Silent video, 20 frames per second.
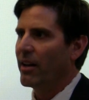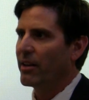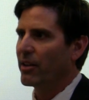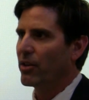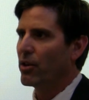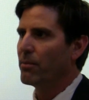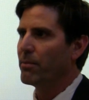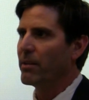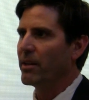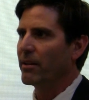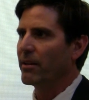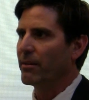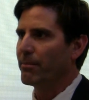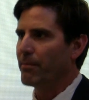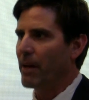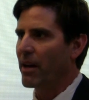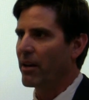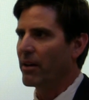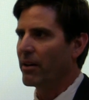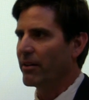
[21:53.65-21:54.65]
it could be
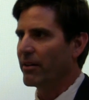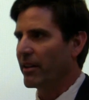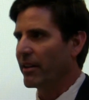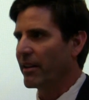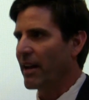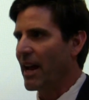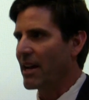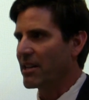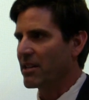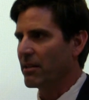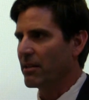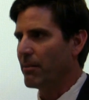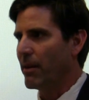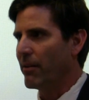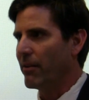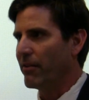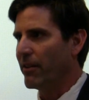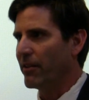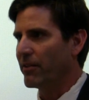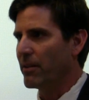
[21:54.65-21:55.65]
better than gasoline,
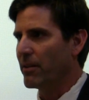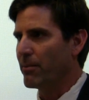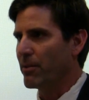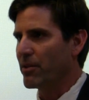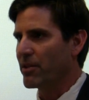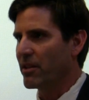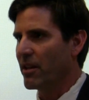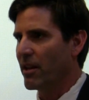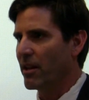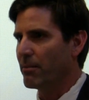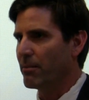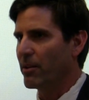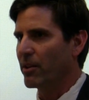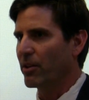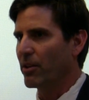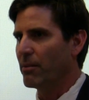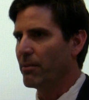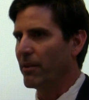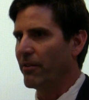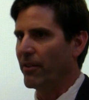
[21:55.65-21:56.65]
maybe 50%, but
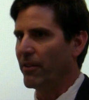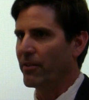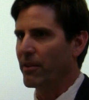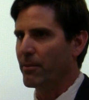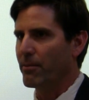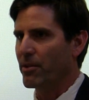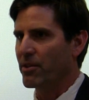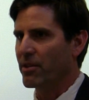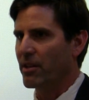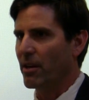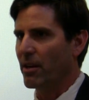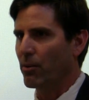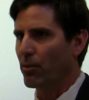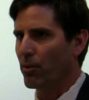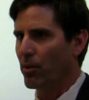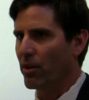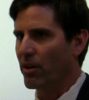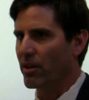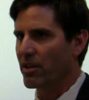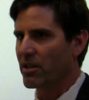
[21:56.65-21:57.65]
it could be 50%
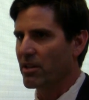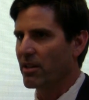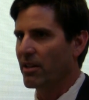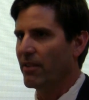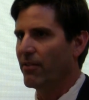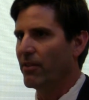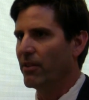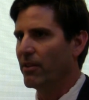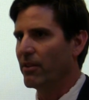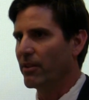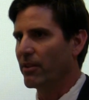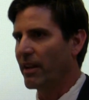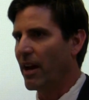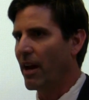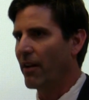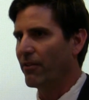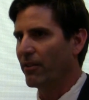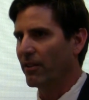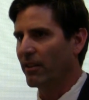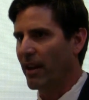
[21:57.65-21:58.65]
worse if you
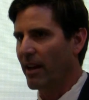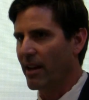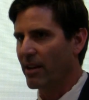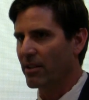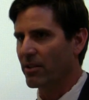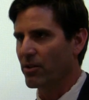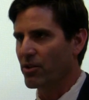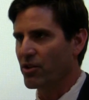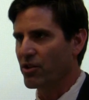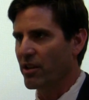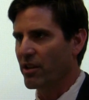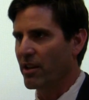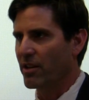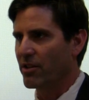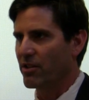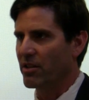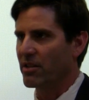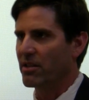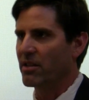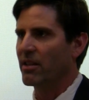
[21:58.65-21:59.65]
account for land use
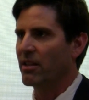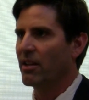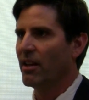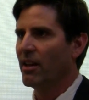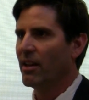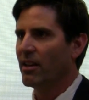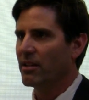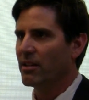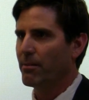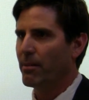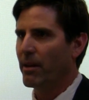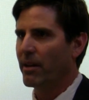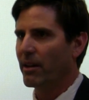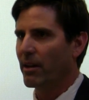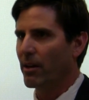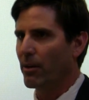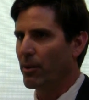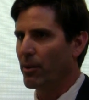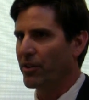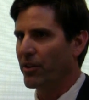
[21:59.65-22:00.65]
changes,
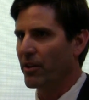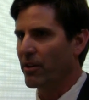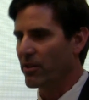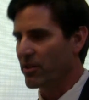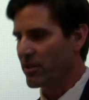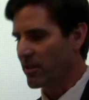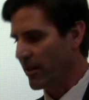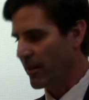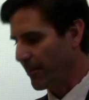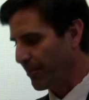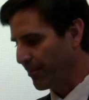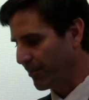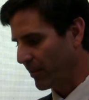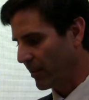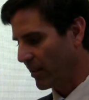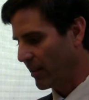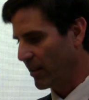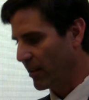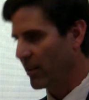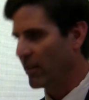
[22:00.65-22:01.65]
depending on what those,
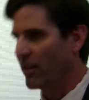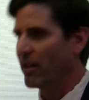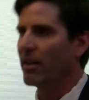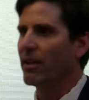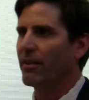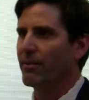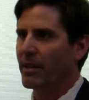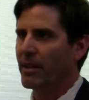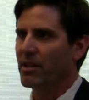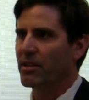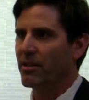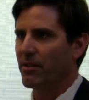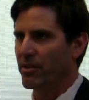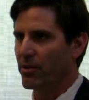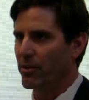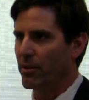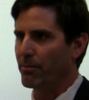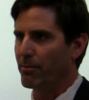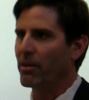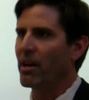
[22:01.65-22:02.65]
because of
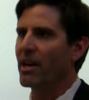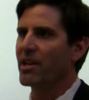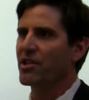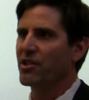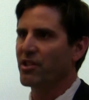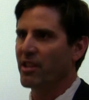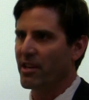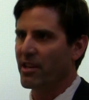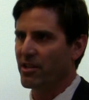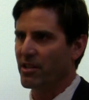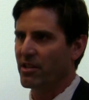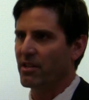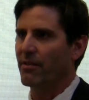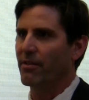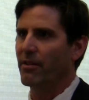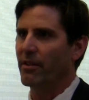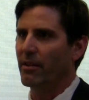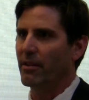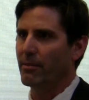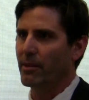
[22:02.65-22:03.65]
due to price changes
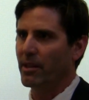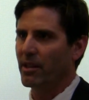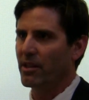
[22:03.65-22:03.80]
of the,